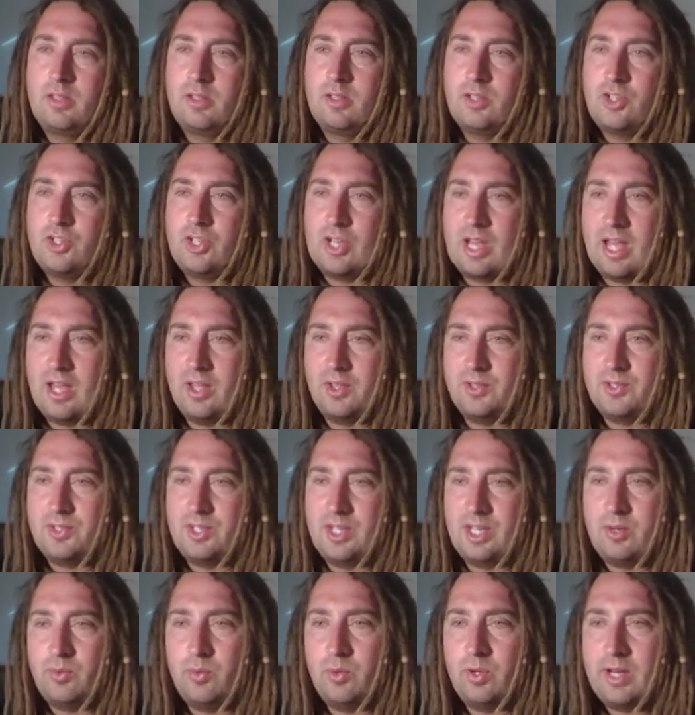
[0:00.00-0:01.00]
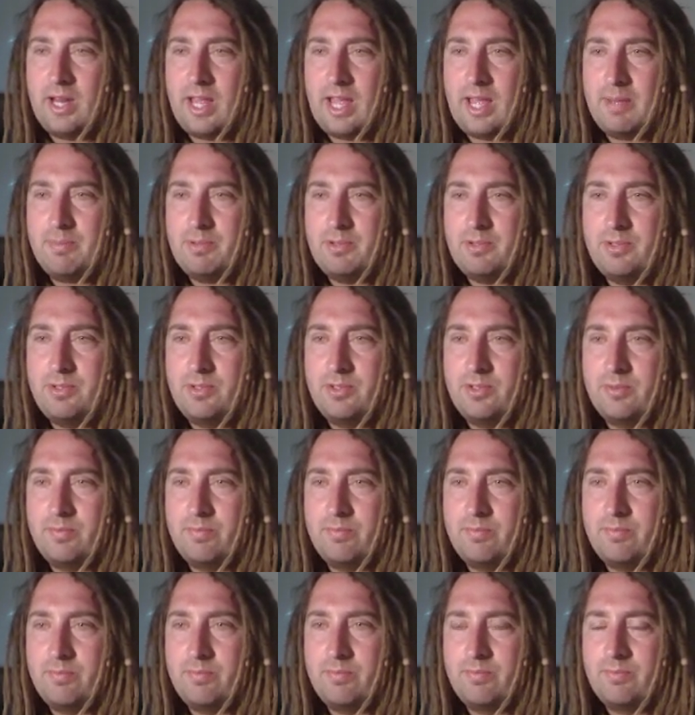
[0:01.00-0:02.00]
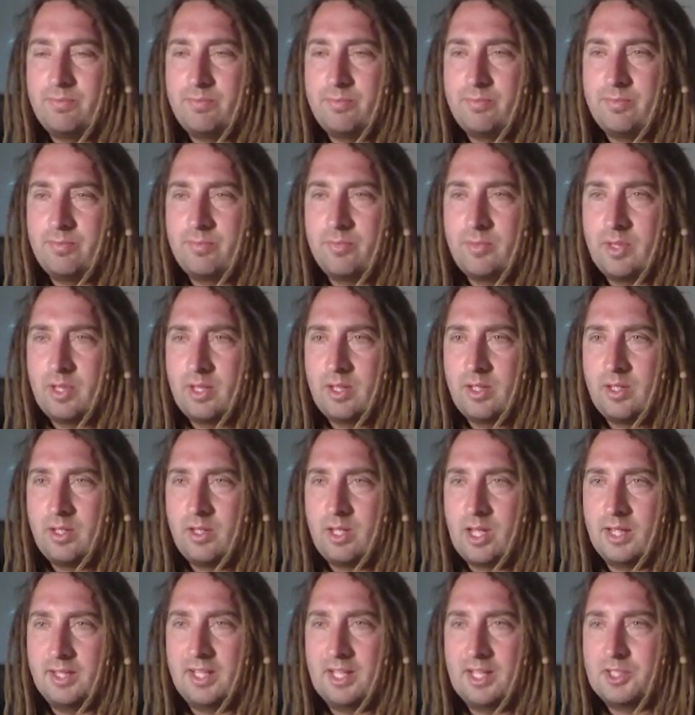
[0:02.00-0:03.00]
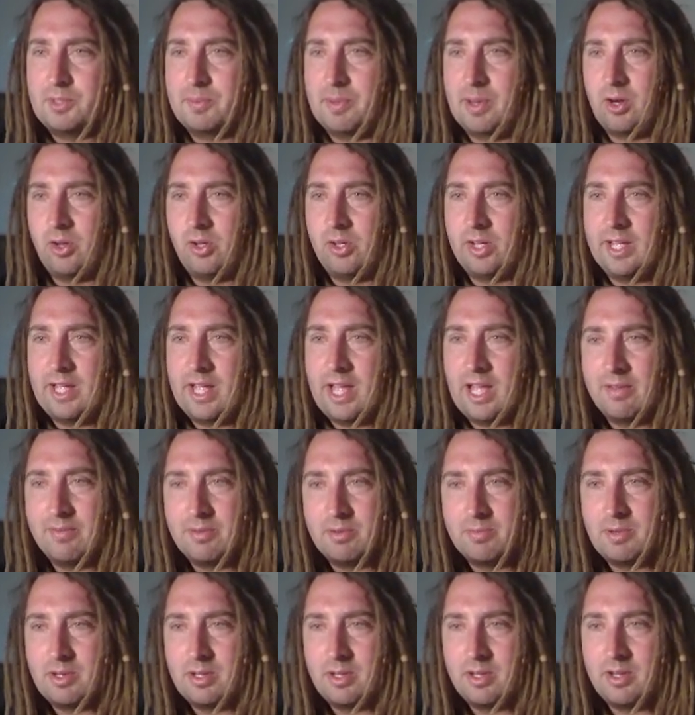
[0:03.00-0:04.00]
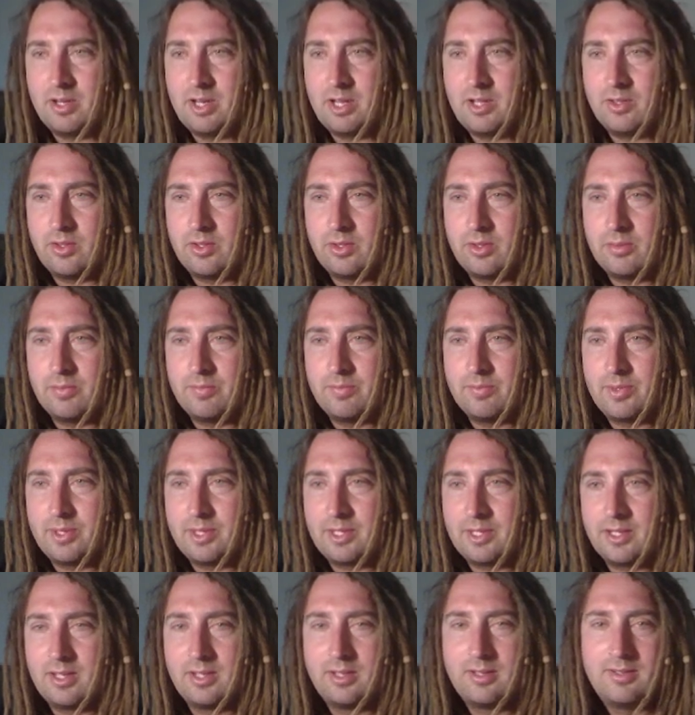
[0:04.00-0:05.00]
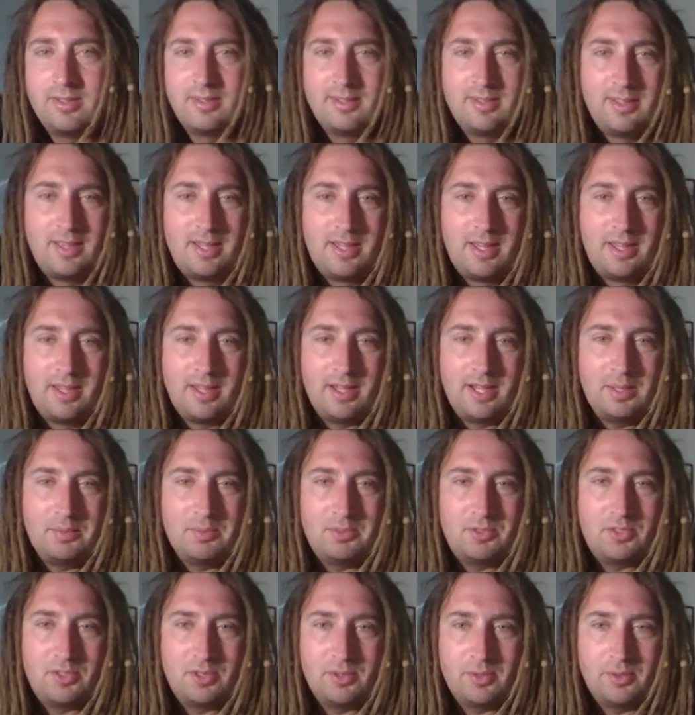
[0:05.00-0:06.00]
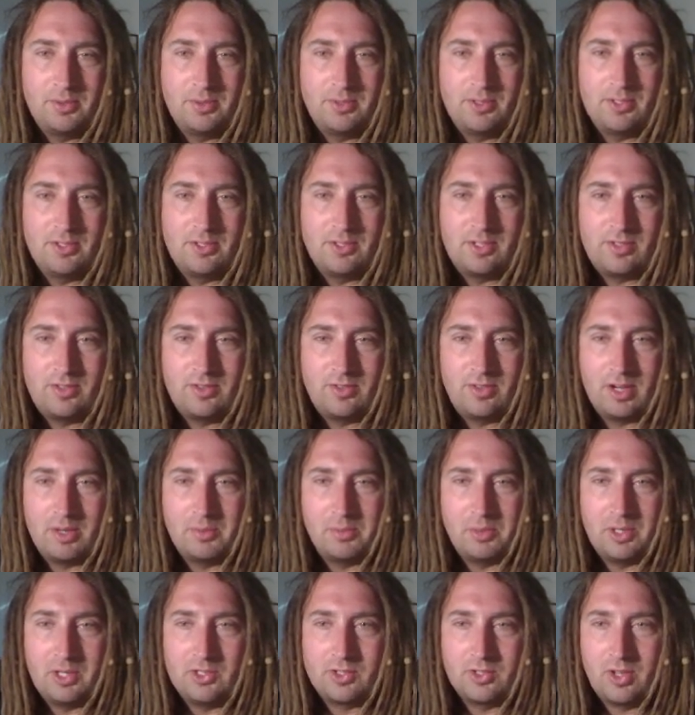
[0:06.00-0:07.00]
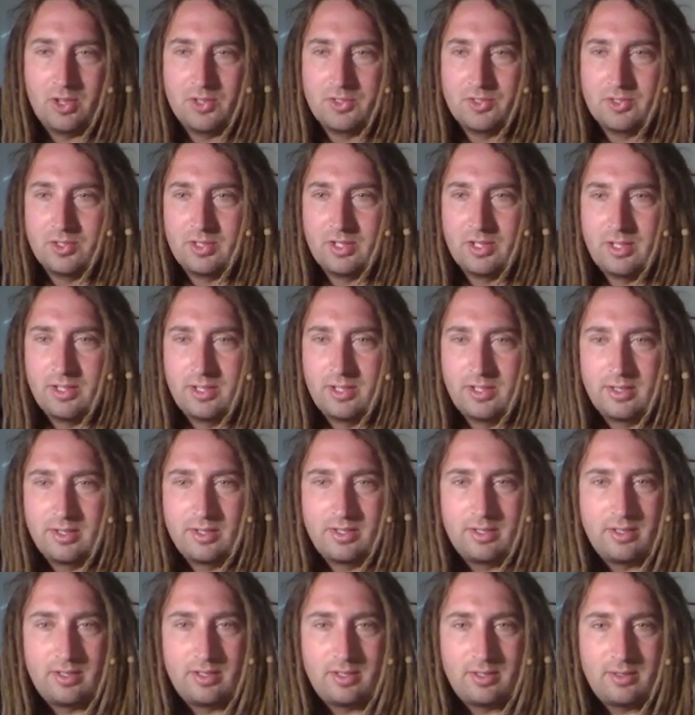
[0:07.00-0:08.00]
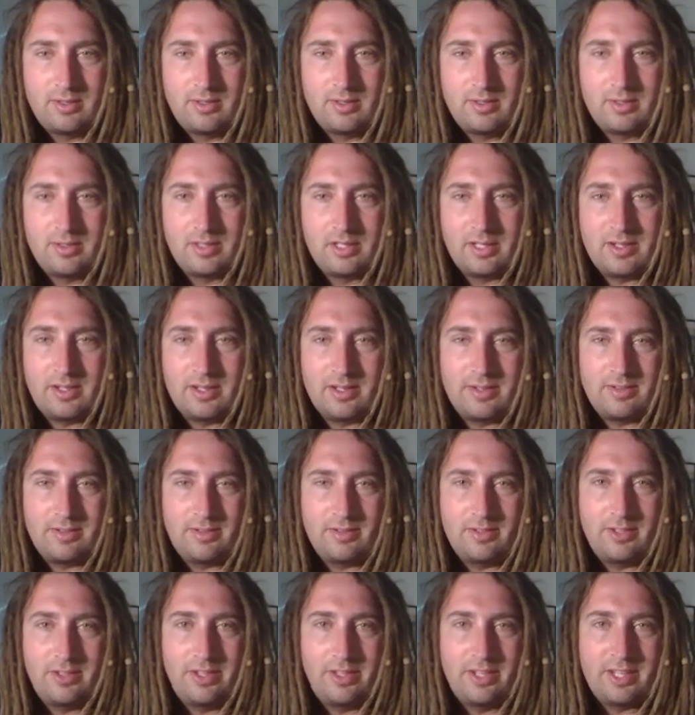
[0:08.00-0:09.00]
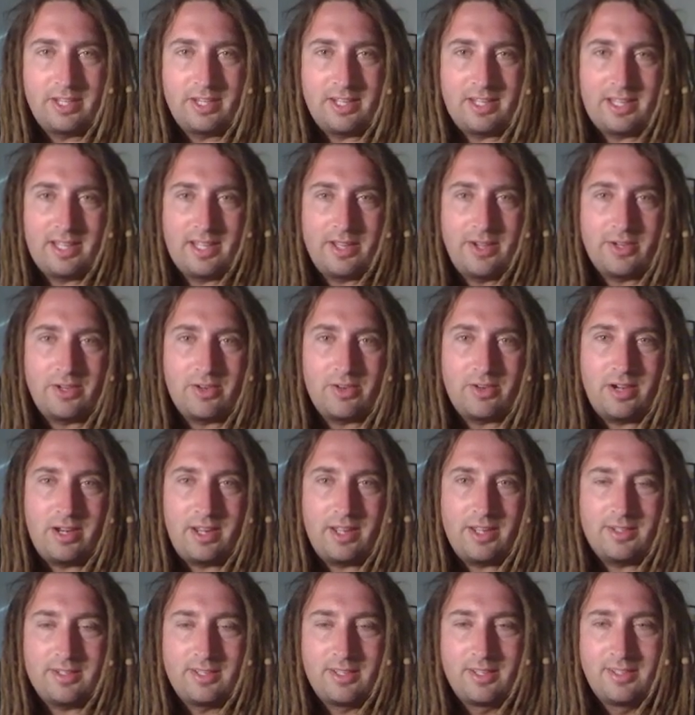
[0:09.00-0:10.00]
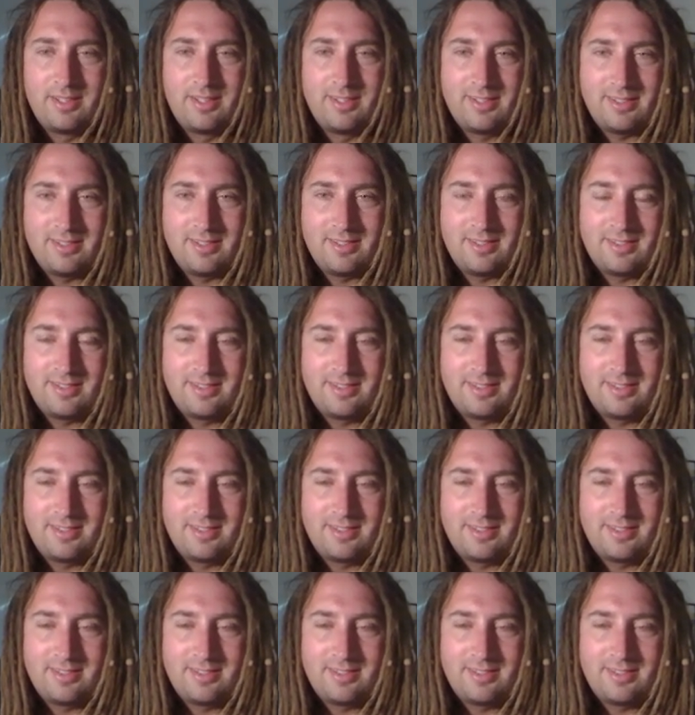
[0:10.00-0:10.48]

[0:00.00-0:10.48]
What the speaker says: shall see what happens. I think that's about all I have in me today, though. Like, I'm so just incredibly exhausted. Look at it. Look at Algorand.